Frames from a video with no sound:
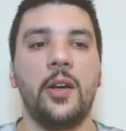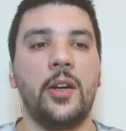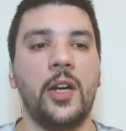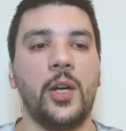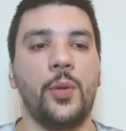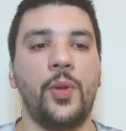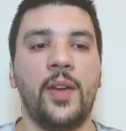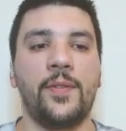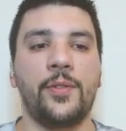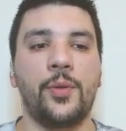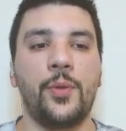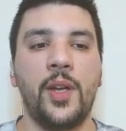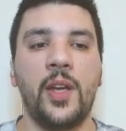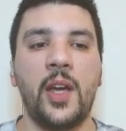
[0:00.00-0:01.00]
Uh, we have
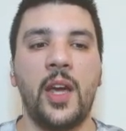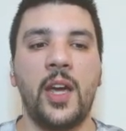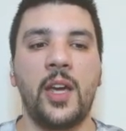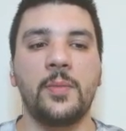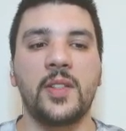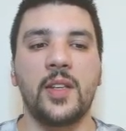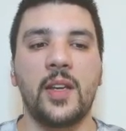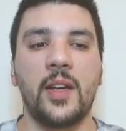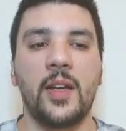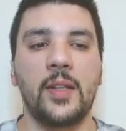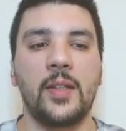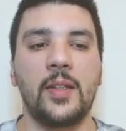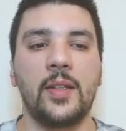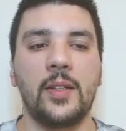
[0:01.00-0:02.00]
three games,
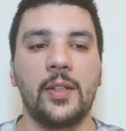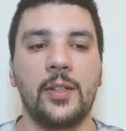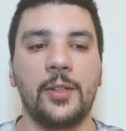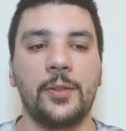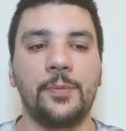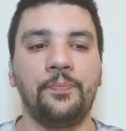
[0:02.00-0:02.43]
and uh,